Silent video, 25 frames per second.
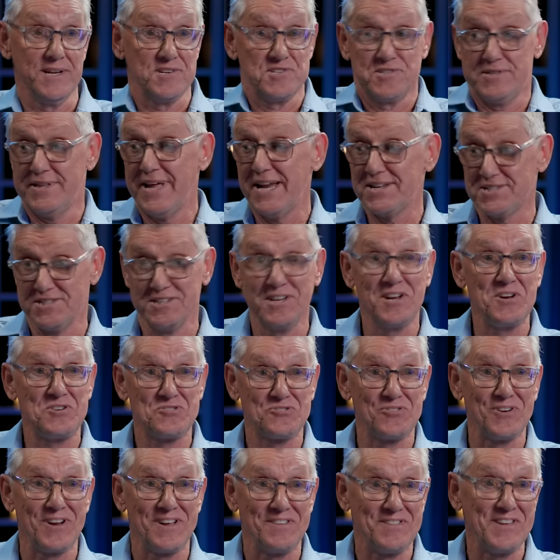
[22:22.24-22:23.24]
list. That's
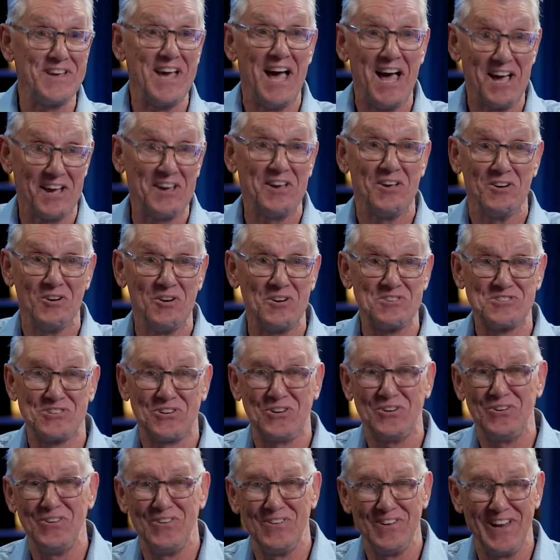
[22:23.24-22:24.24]
literally the
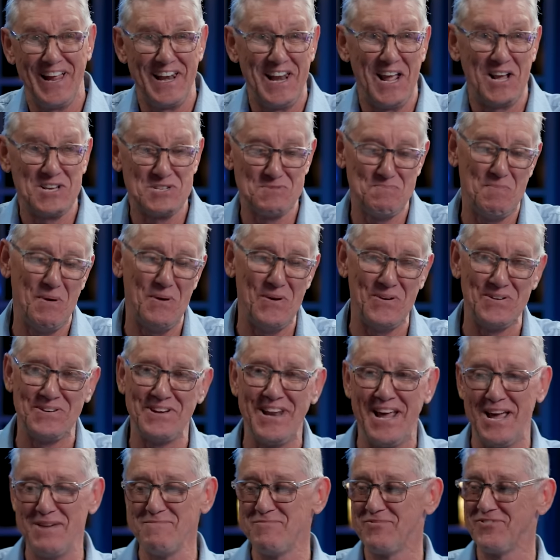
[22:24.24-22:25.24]
archaeological and expert
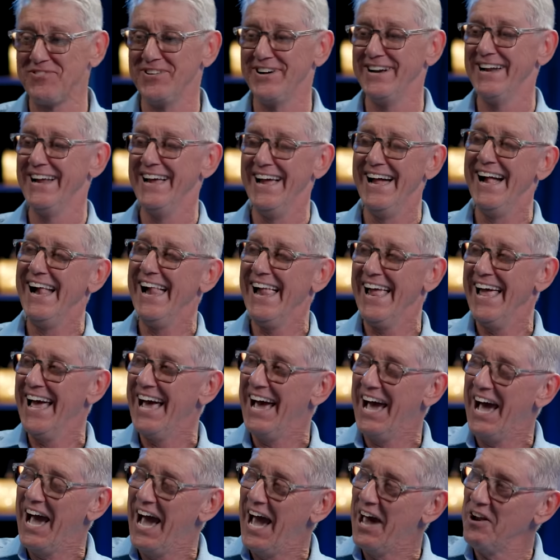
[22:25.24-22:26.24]
name for it.
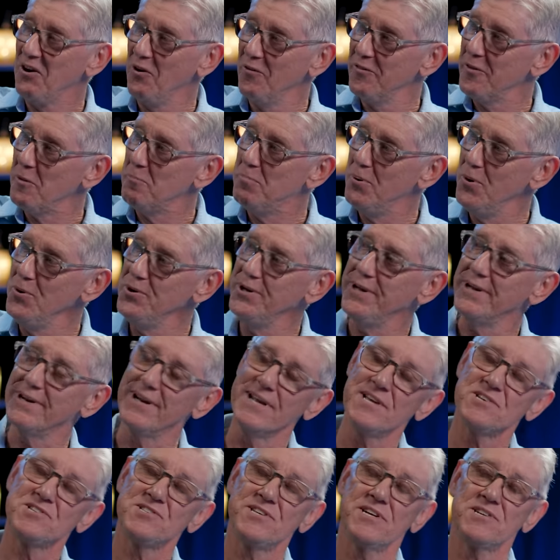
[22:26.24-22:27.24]
And on the booty
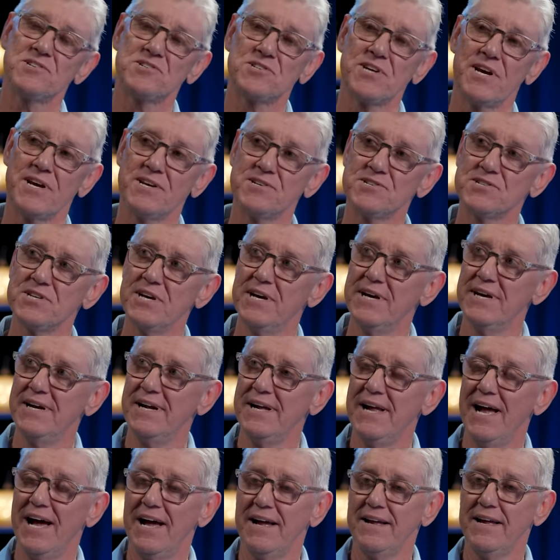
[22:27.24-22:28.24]
list, it says
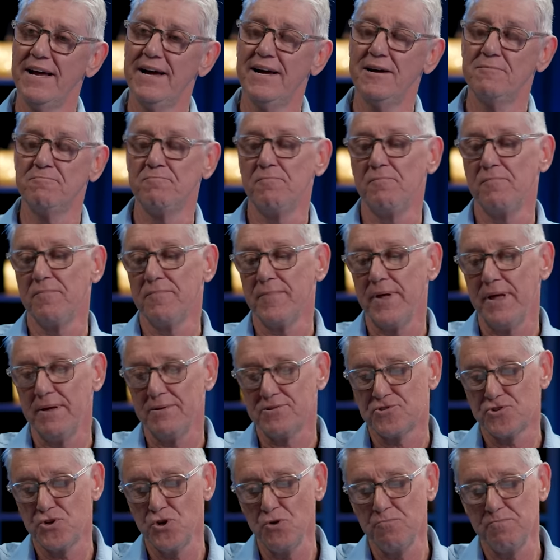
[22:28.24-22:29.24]
um,
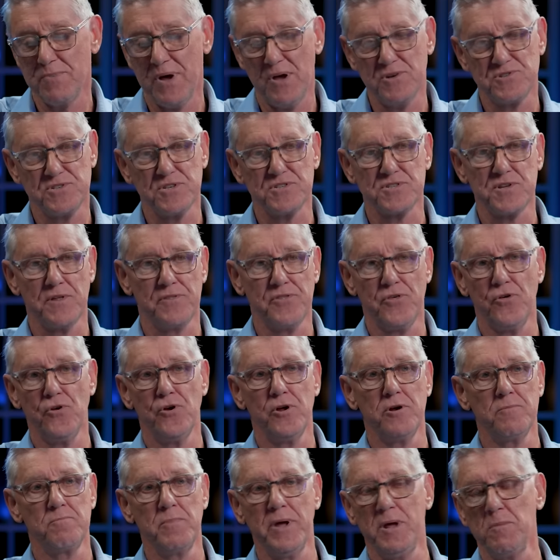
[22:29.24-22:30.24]
Tuthmosis
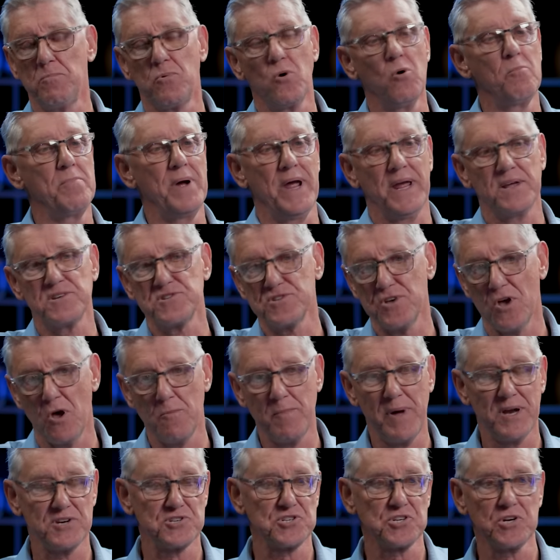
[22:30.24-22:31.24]
III, he brought back so
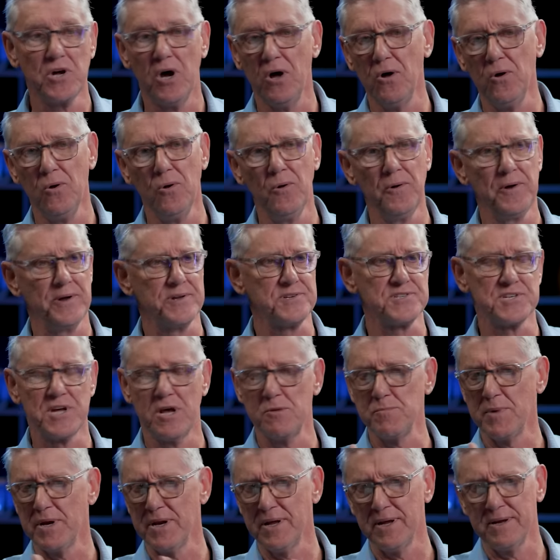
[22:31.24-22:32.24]
much gold and
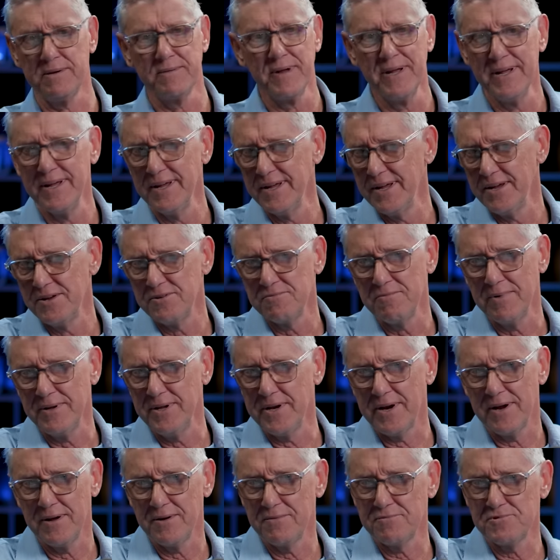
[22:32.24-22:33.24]
so many,
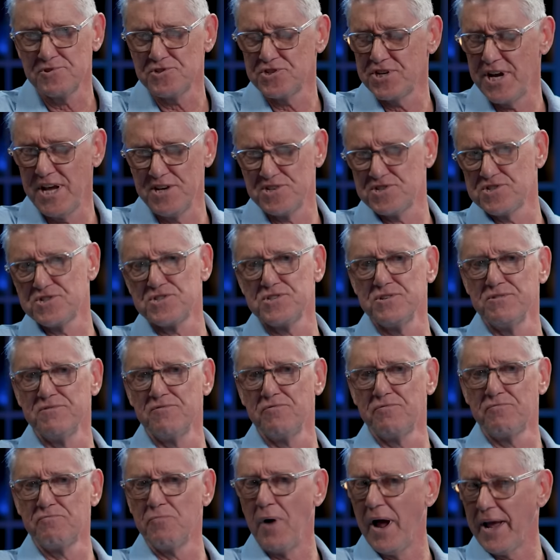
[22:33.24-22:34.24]
you know, chests
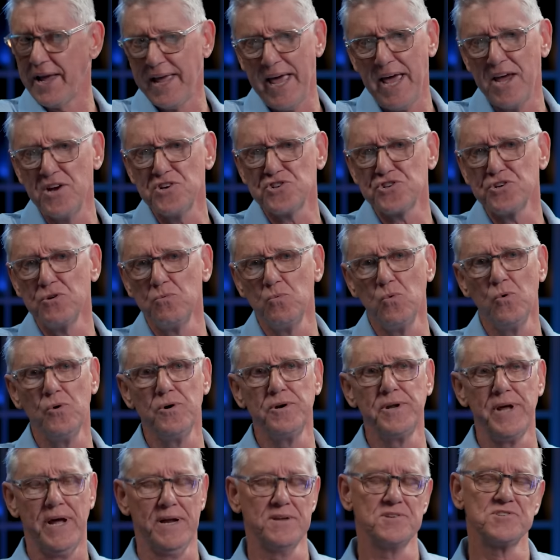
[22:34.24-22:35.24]
of acacia
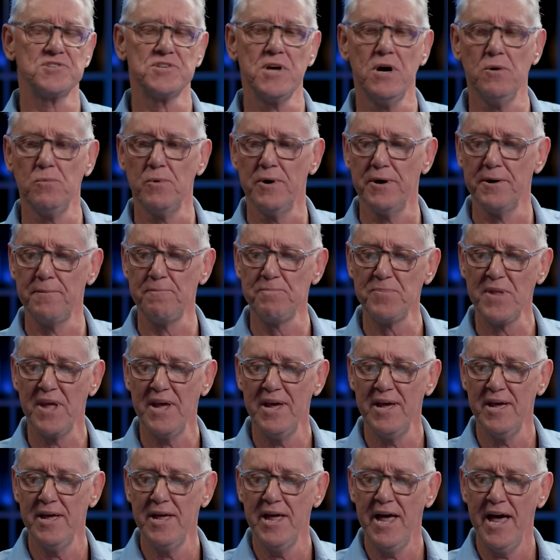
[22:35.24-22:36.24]
wood and so on.
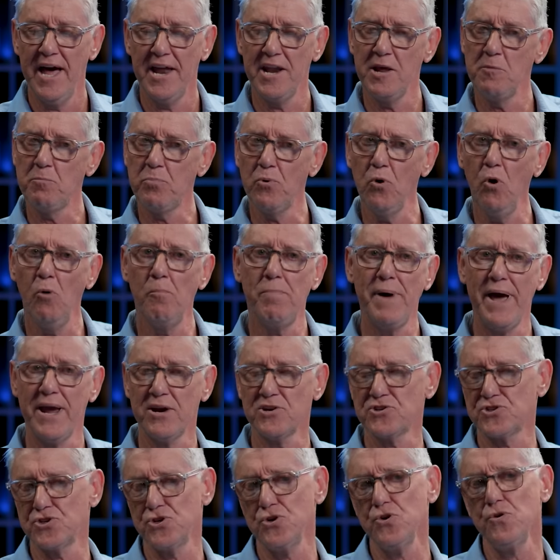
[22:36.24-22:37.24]
And he brought
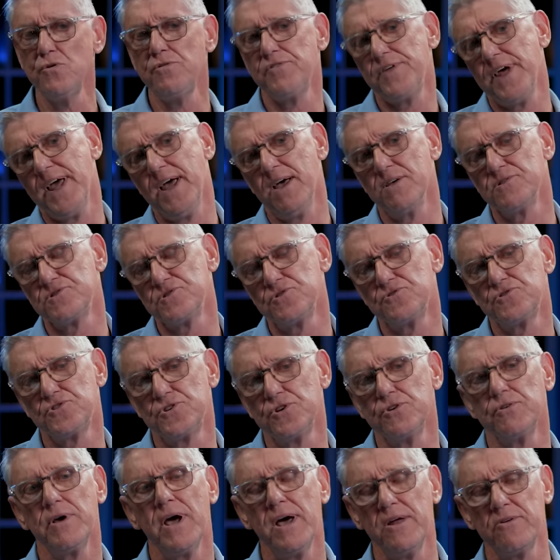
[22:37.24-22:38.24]
back
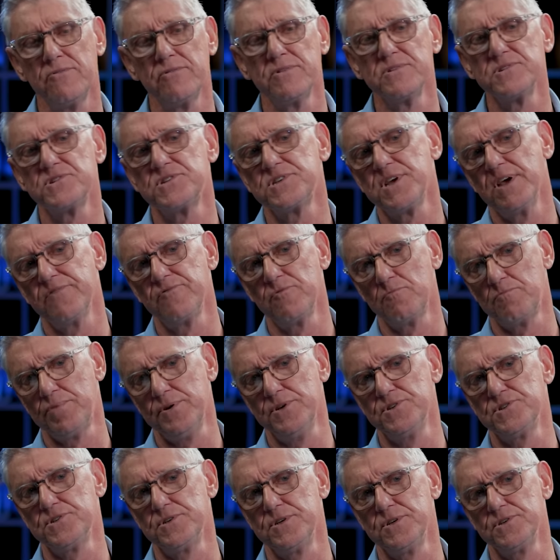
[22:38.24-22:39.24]
2,207
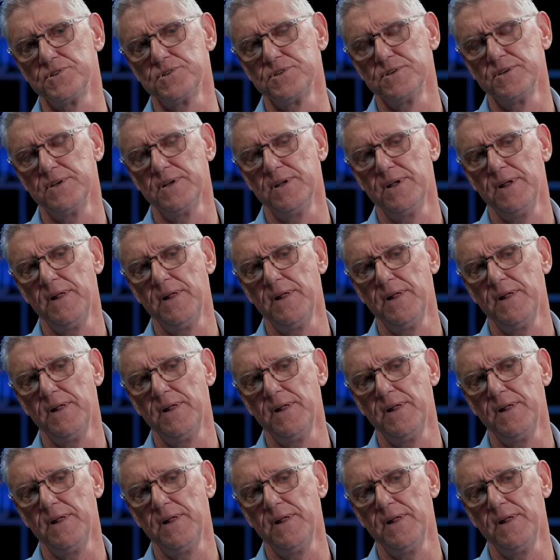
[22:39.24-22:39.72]
prisoners.